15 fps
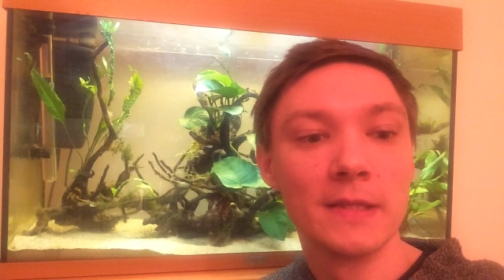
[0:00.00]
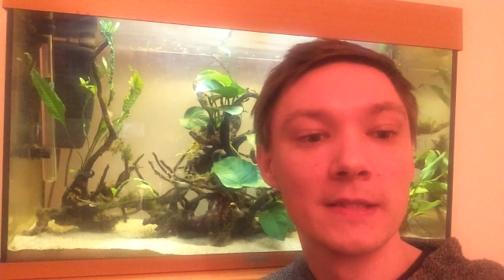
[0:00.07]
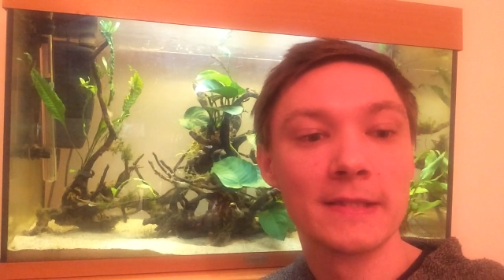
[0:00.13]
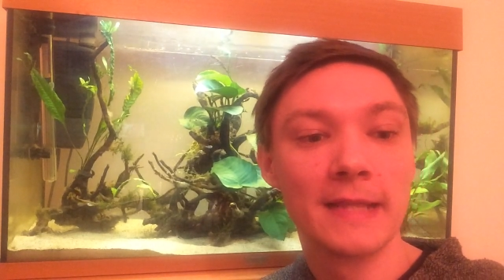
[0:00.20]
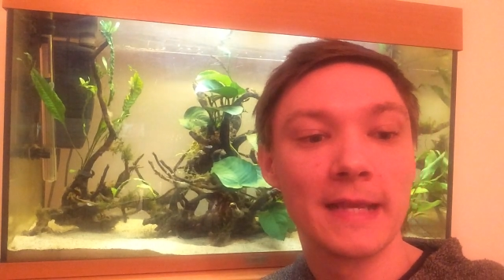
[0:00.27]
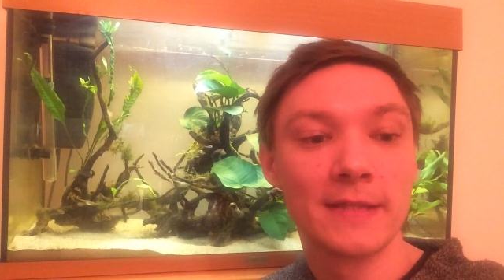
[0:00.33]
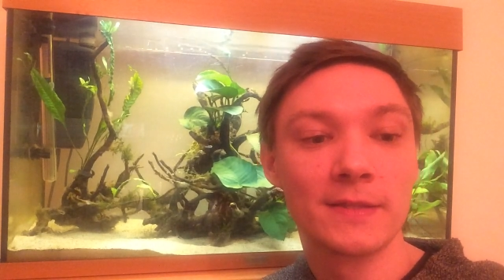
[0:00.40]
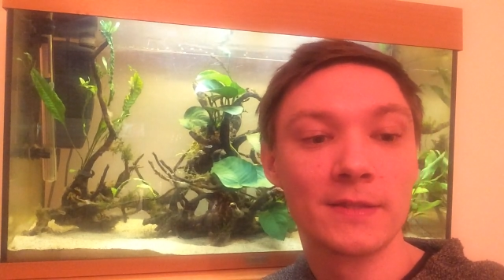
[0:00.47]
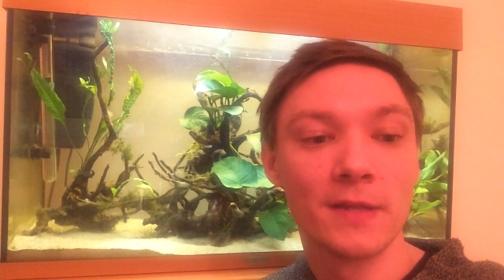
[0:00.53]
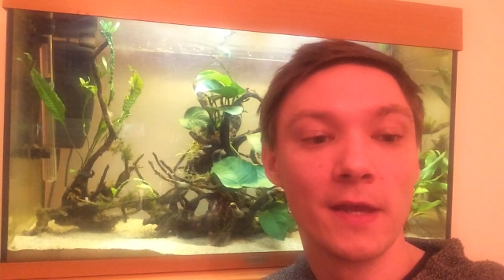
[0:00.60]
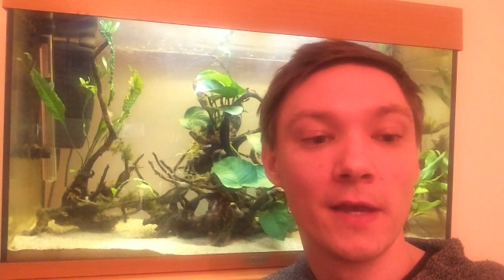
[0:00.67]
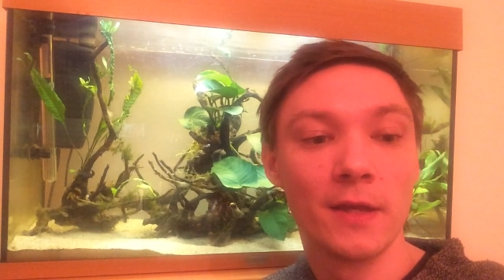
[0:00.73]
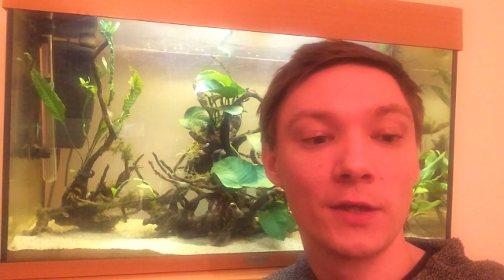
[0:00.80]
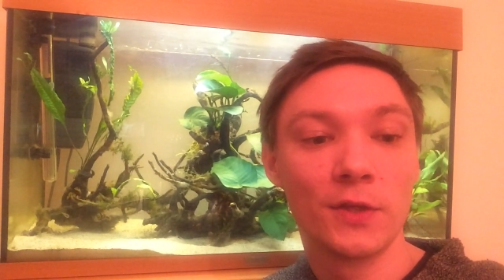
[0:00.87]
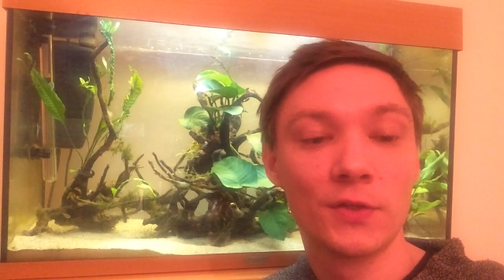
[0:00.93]
So that's
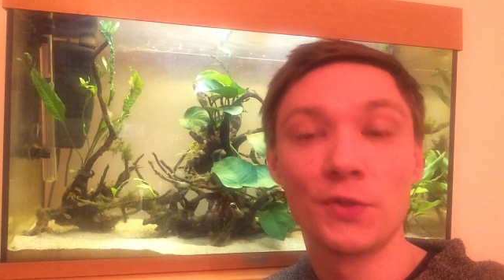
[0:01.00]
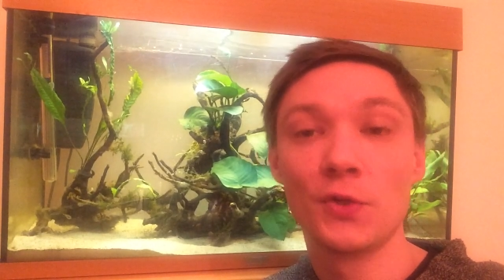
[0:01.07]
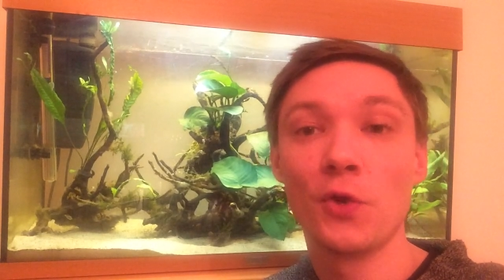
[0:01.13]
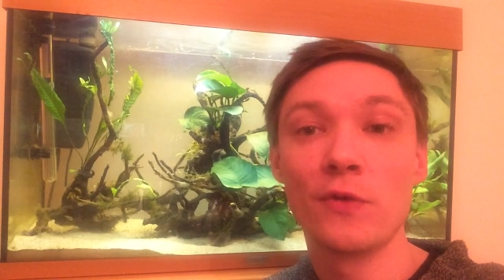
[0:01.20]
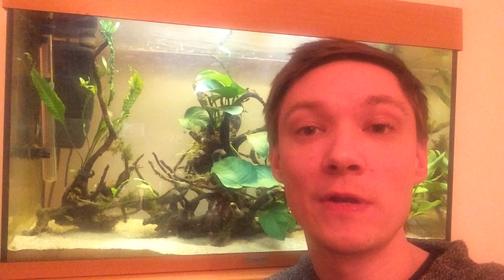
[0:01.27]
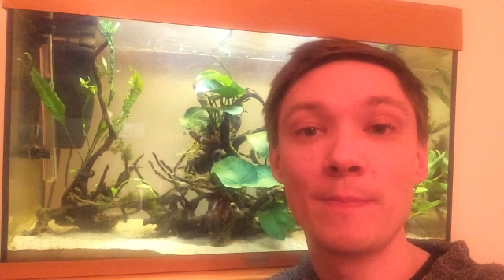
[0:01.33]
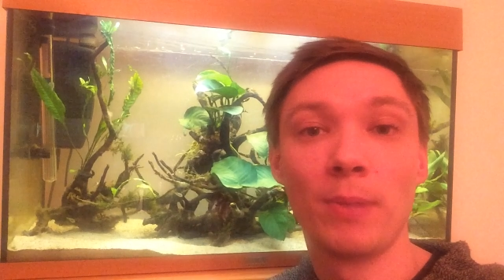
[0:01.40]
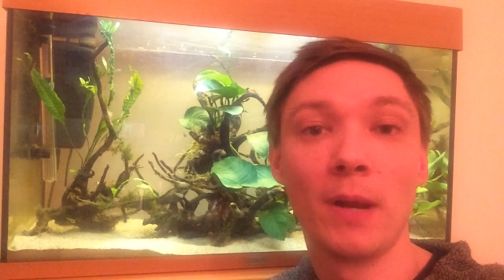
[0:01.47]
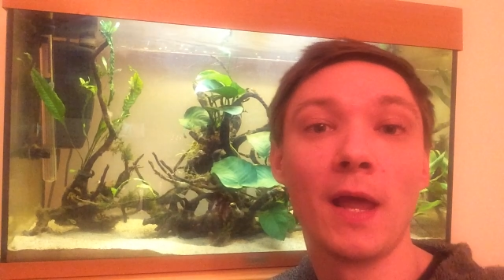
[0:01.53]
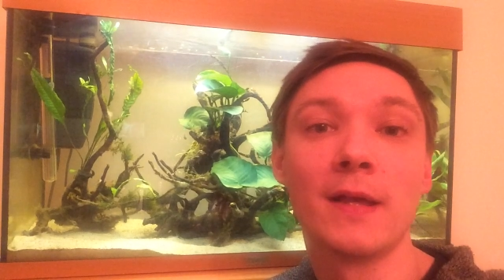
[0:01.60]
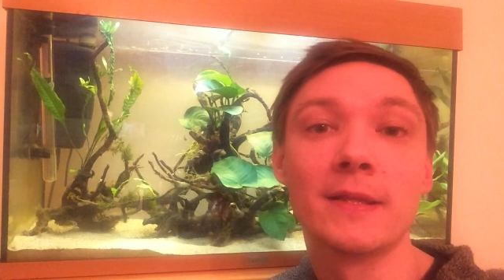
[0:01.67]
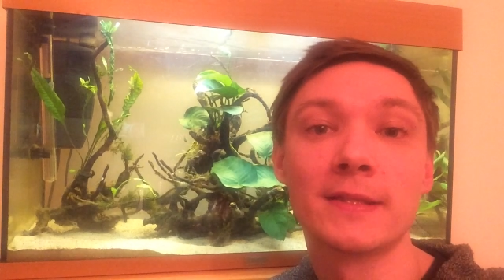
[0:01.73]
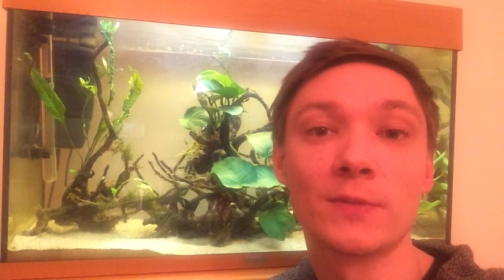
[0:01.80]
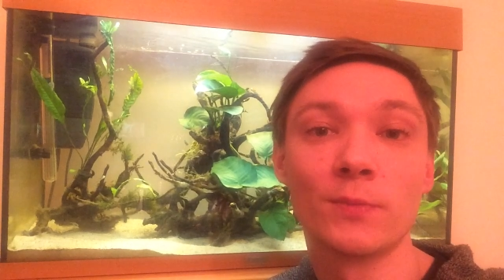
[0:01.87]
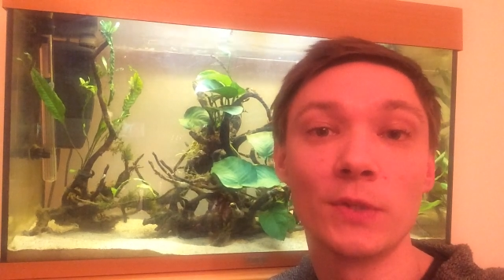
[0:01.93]
Kusuri
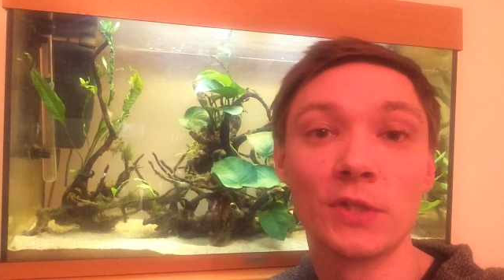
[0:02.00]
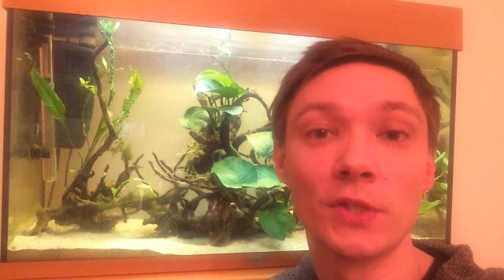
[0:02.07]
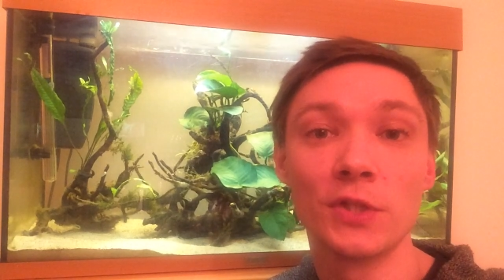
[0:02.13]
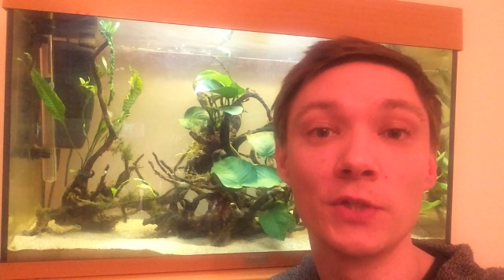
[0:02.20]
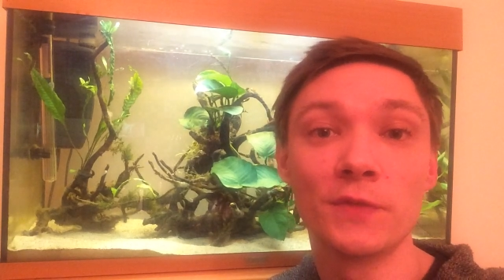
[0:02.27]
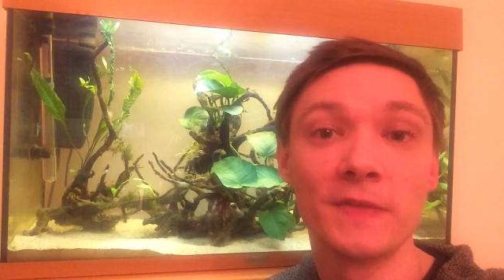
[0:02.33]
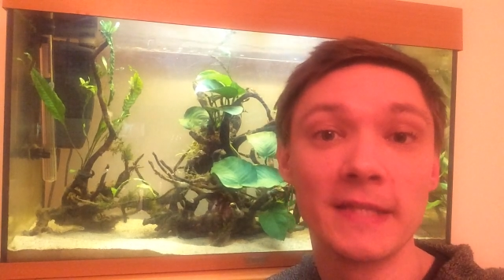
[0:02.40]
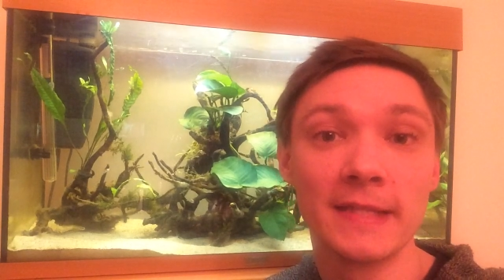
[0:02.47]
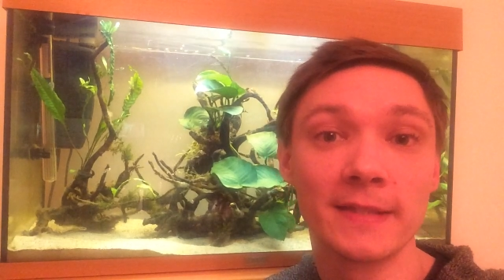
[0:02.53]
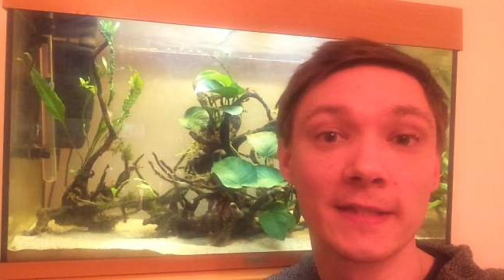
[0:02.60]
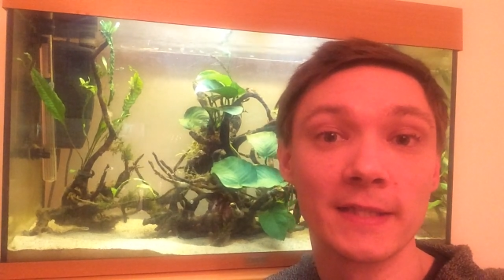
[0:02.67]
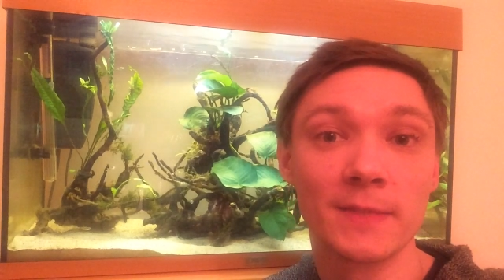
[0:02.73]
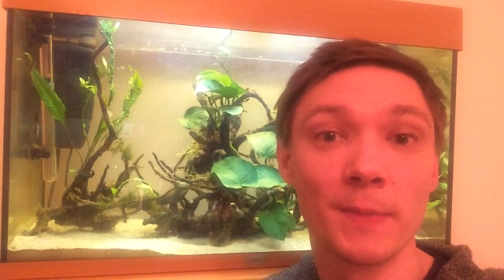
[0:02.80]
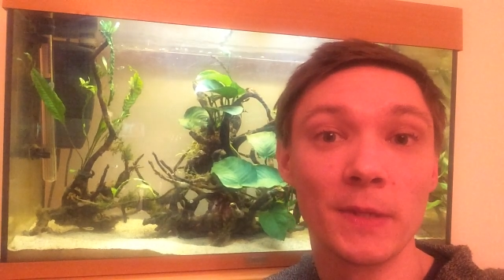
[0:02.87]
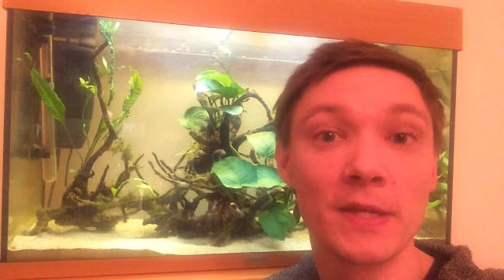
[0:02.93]
Plus, which is used for
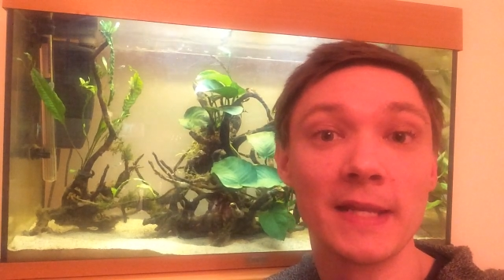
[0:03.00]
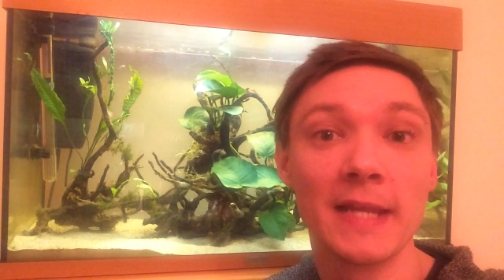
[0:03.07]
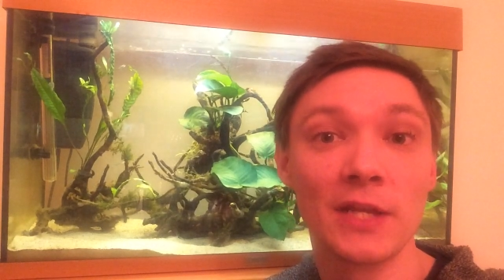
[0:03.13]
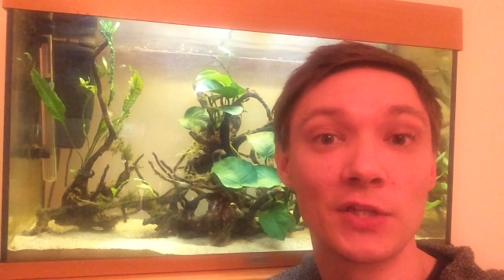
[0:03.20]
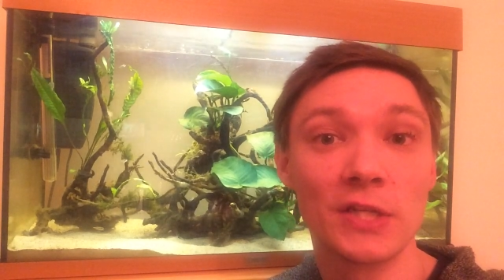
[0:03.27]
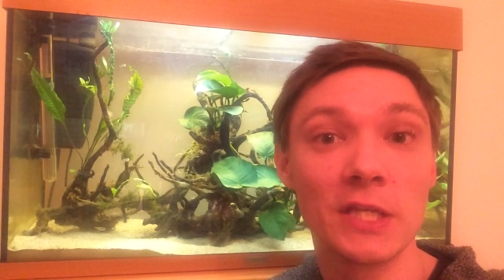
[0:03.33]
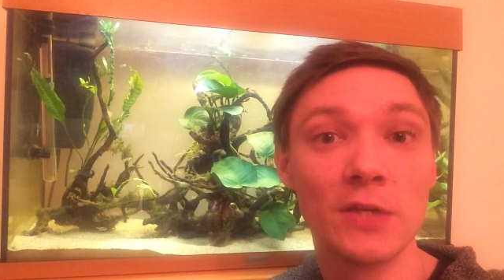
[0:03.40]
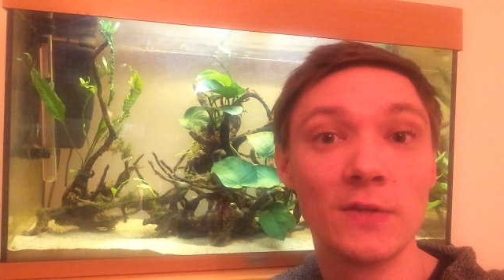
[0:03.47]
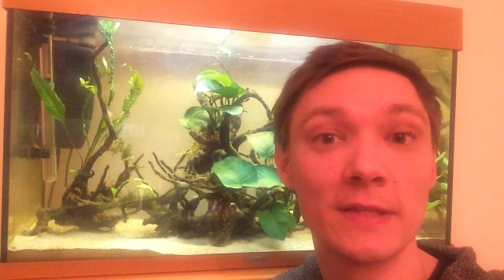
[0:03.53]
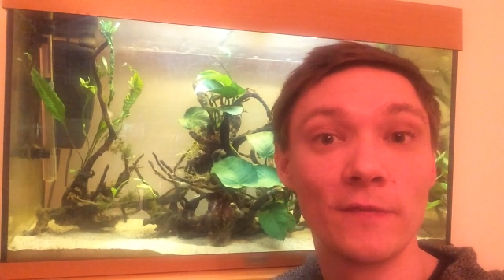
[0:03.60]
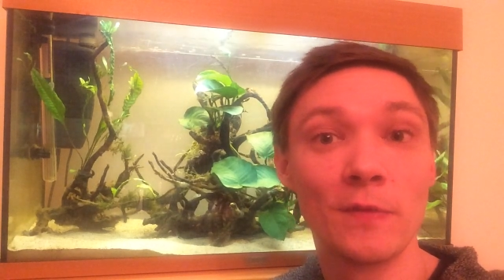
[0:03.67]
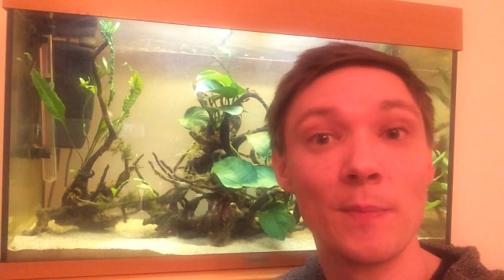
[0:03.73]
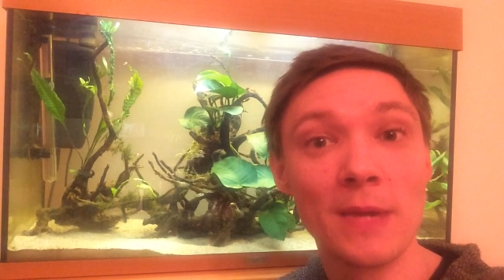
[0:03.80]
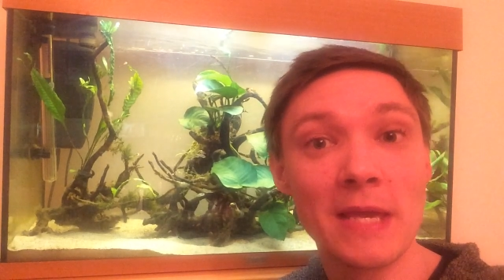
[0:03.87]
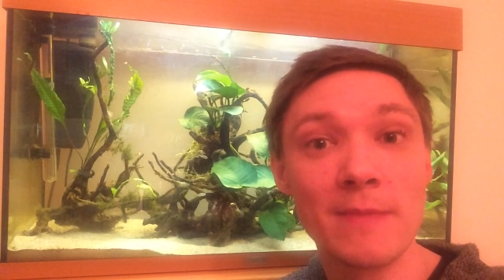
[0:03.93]
discus, but you can actually use it
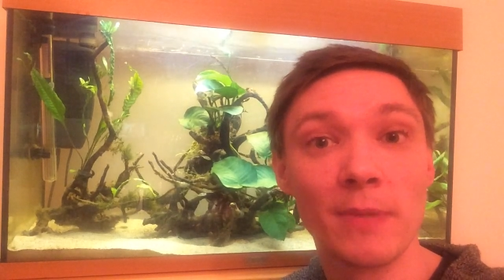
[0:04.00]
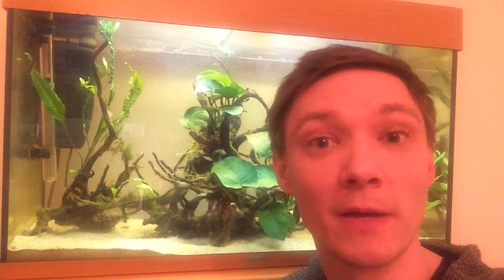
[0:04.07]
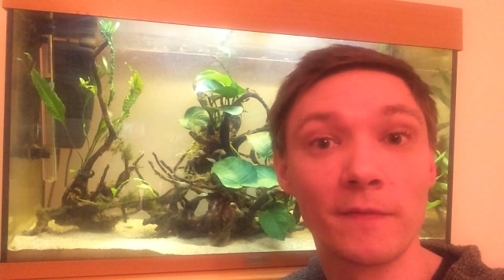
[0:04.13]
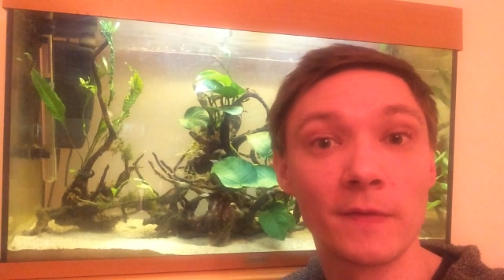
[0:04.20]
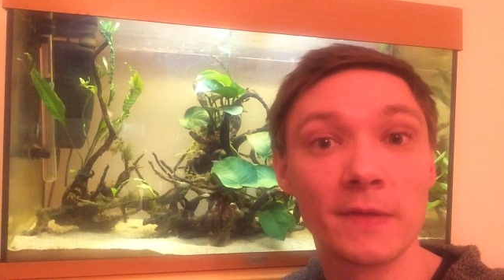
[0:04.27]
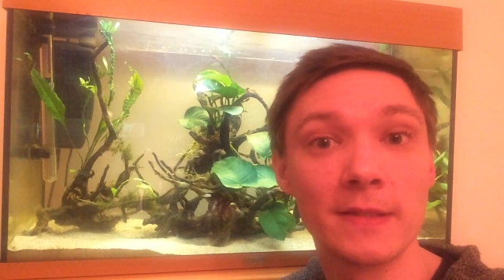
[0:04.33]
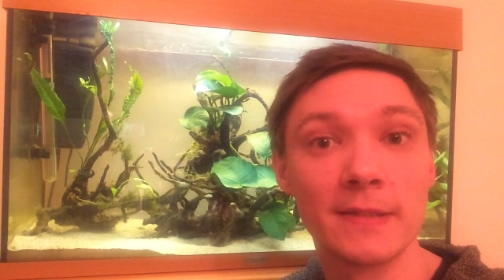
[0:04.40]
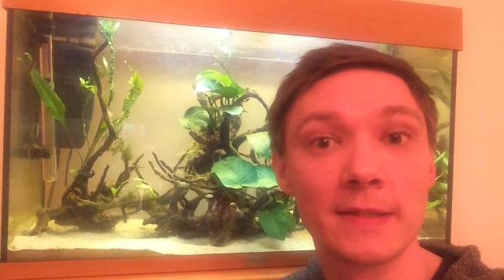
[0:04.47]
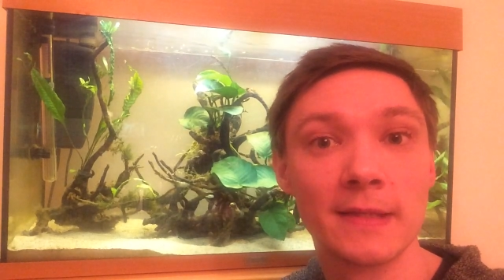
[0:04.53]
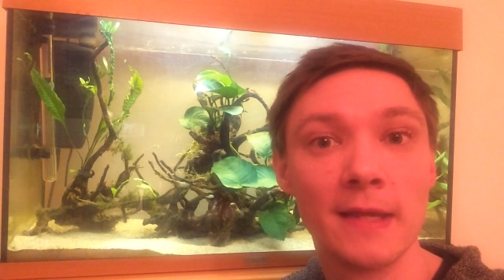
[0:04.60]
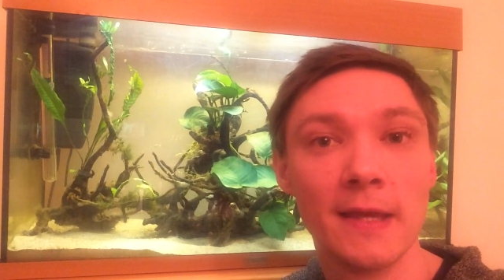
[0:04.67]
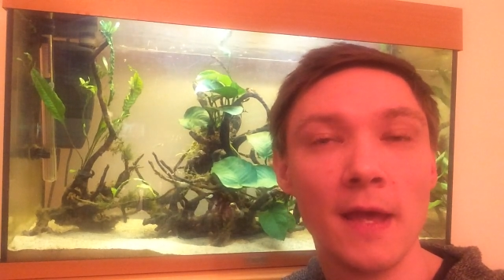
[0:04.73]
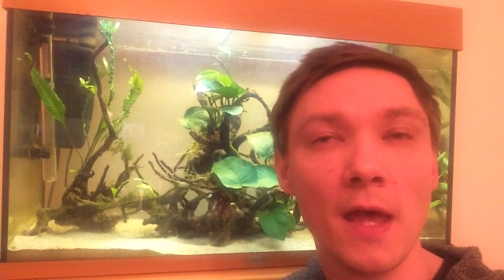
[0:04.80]
for pea puffers.